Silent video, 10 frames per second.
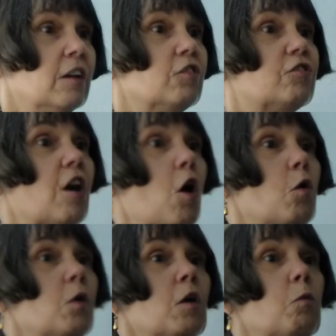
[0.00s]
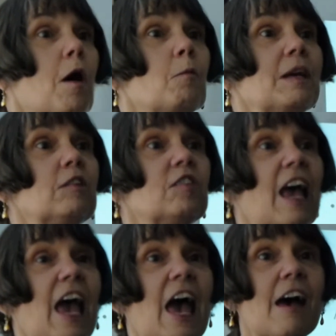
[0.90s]
So what we
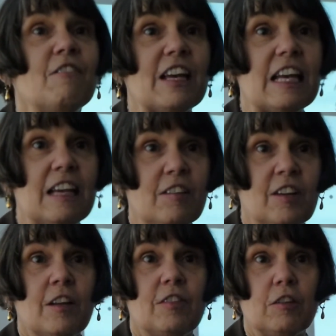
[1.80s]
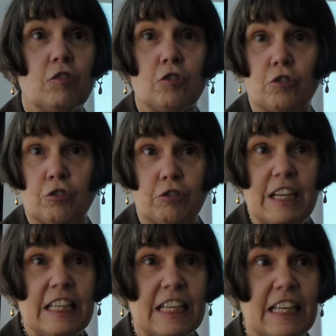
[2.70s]
have is this
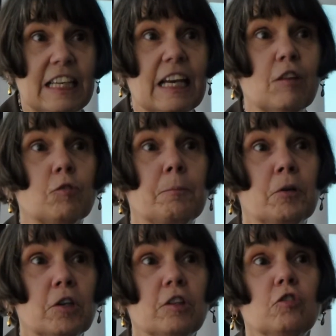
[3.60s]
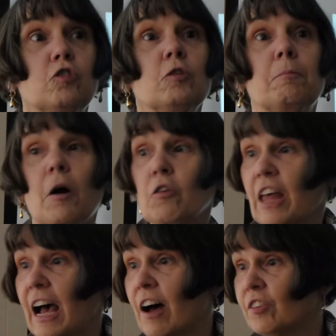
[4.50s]
treaty is put to both
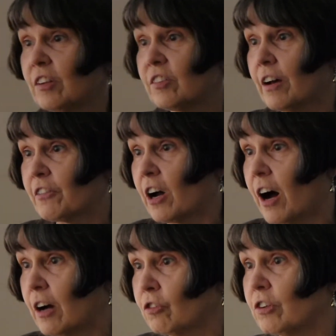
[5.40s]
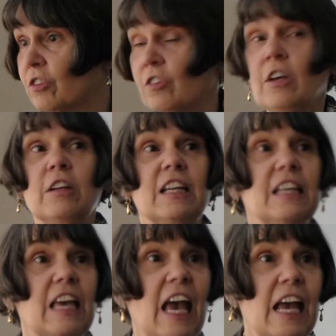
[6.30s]
houses of Congress to
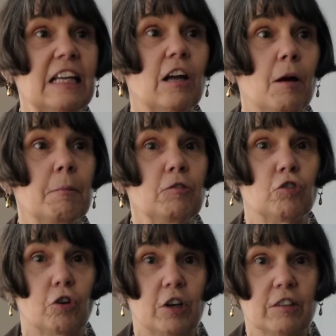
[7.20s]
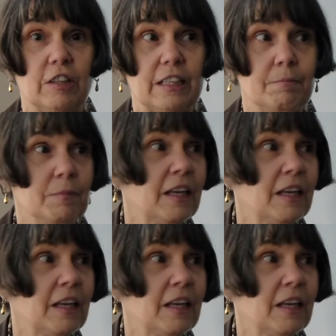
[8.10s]
gain a majority.